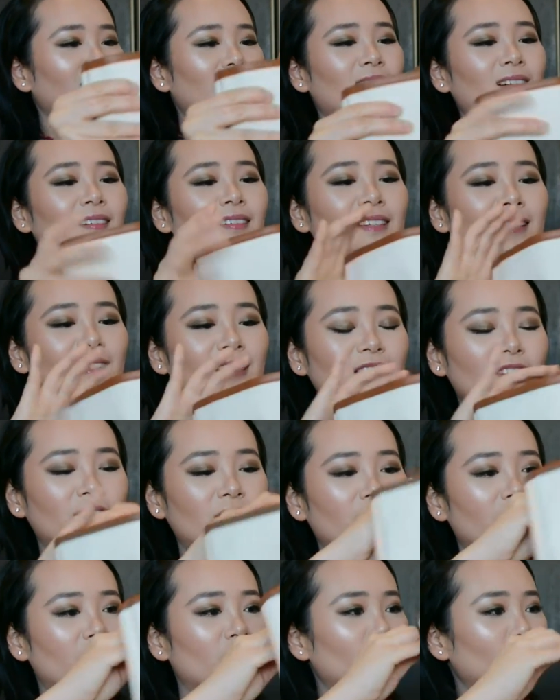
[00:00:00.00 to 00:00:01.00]
Oh, this is
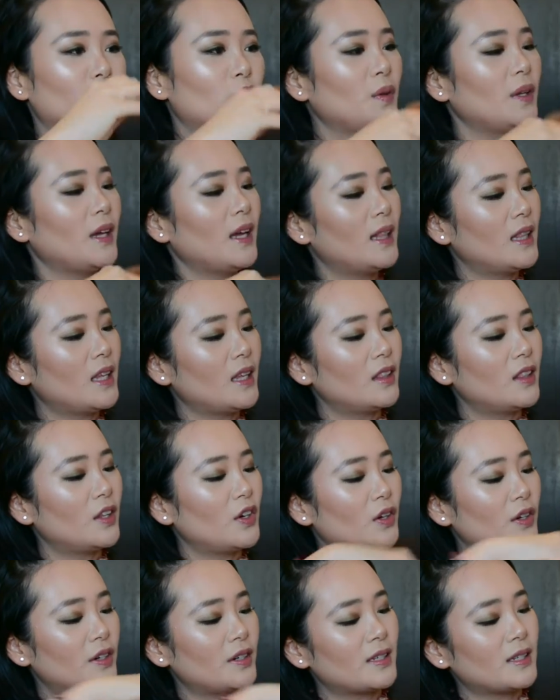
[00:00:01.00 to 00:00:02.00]
very cute. And then
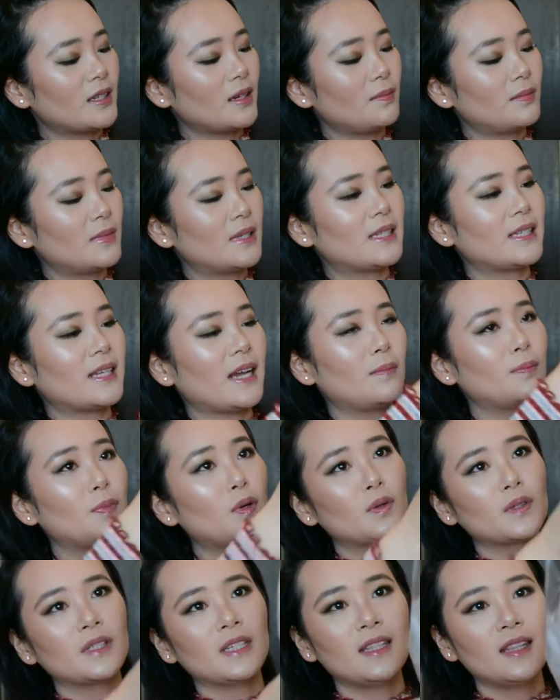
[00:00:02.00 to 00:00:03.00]
there's some
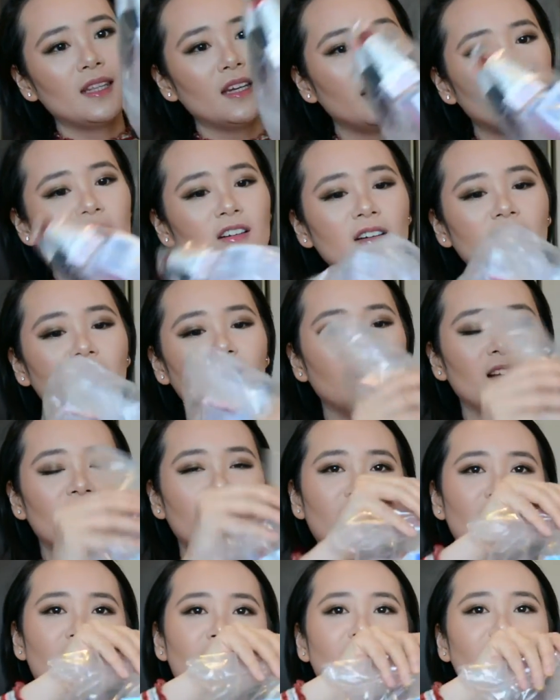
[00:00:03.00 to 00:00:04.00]
samples in there.
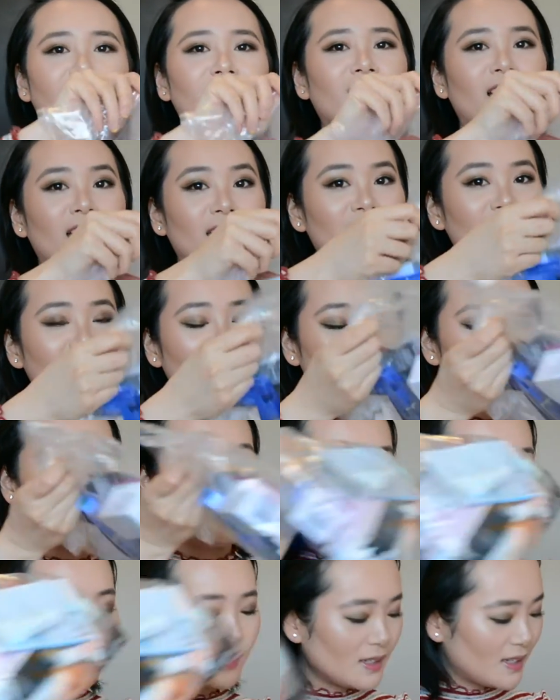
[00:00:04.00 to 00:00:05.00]
I like
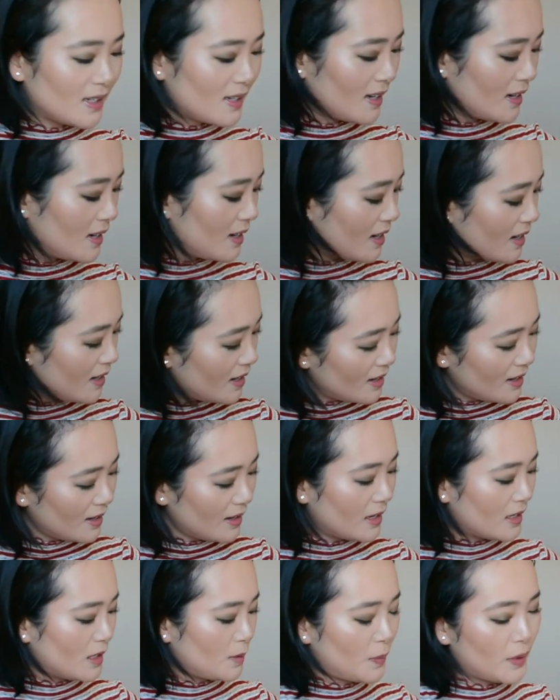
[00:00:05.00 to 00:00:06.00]
samples.
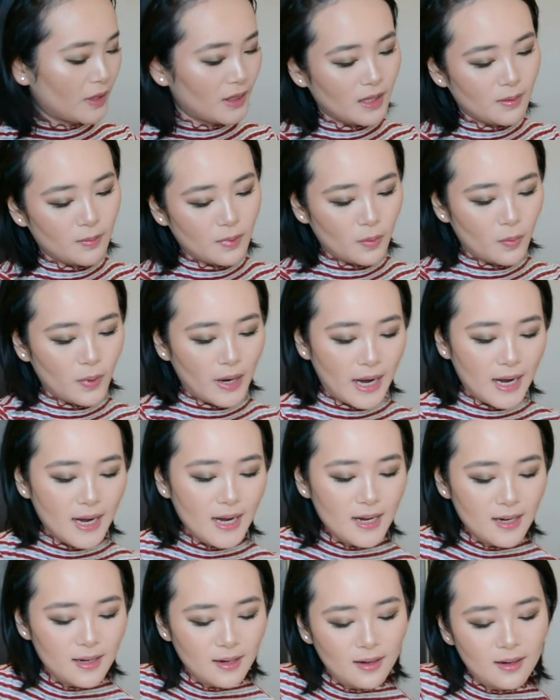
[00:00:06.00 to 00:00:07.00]
Let's put them
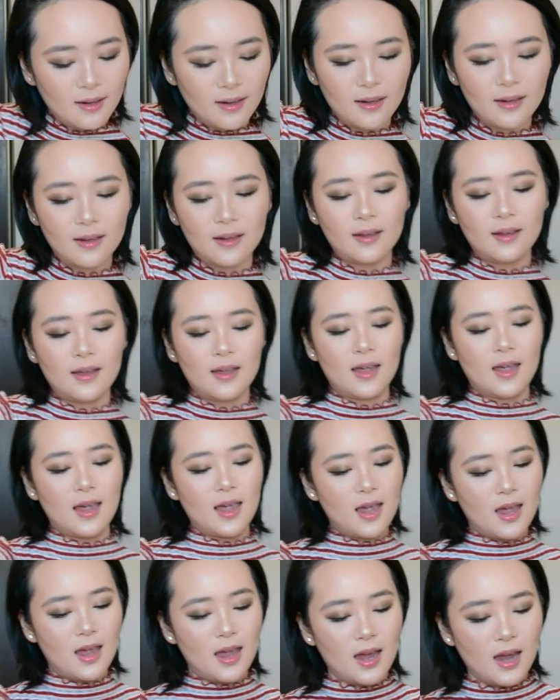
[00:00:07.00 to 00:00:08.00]
away.
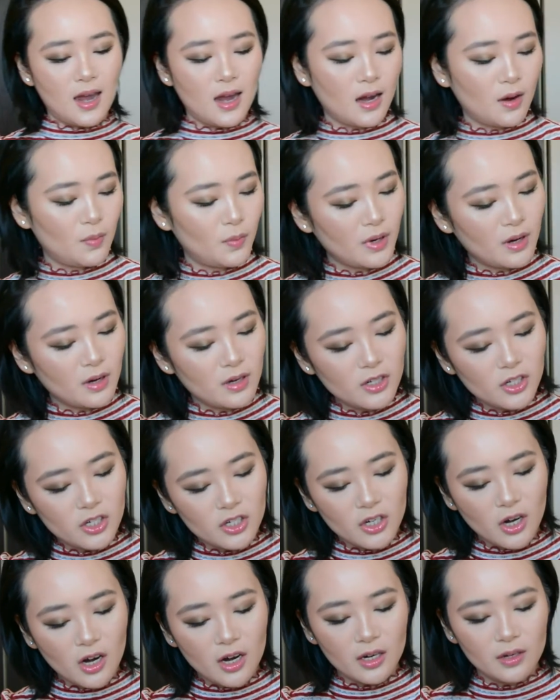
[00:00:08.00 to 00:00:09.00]
And I'm gonna
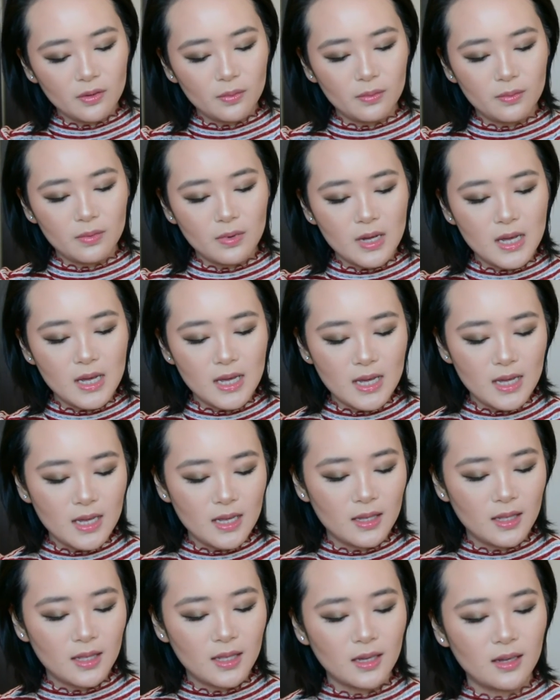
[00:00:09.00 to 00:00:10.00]
start
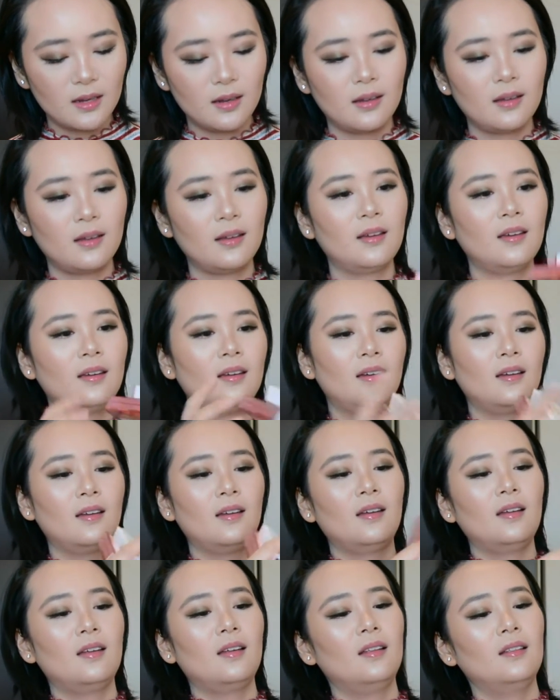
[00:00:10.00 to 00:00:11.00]
with
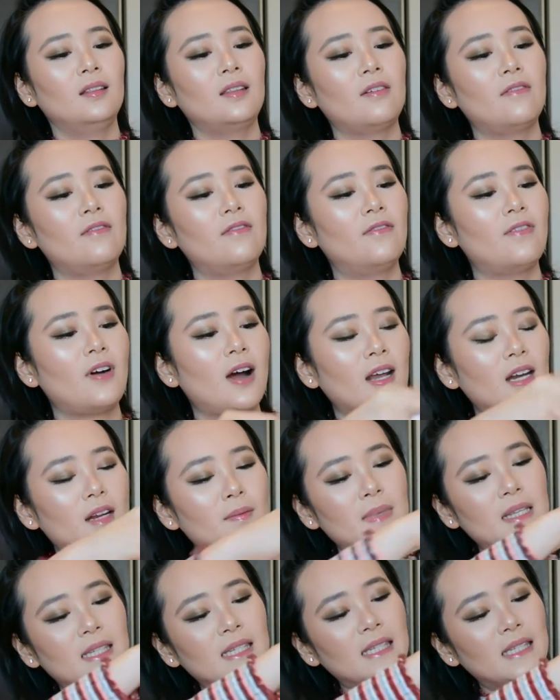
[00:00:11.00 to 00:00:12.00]
the
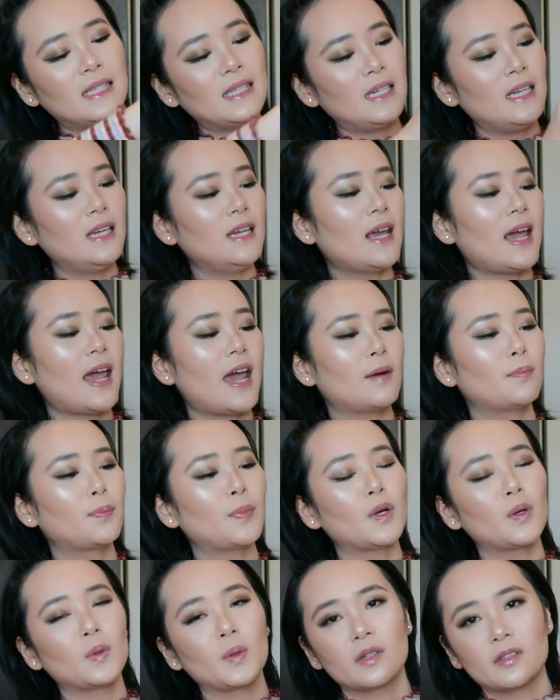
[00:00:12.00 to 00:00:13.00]
vitamin C
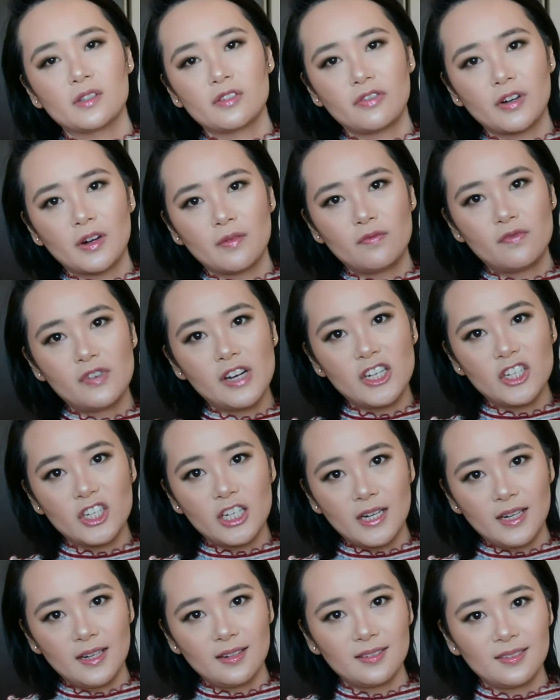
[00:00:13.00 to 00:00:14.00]
ampules from
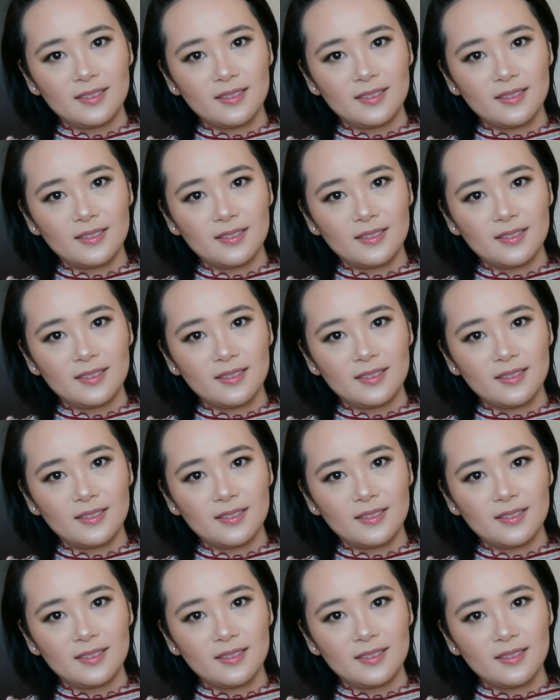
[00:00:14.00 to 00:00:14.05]
Vichy.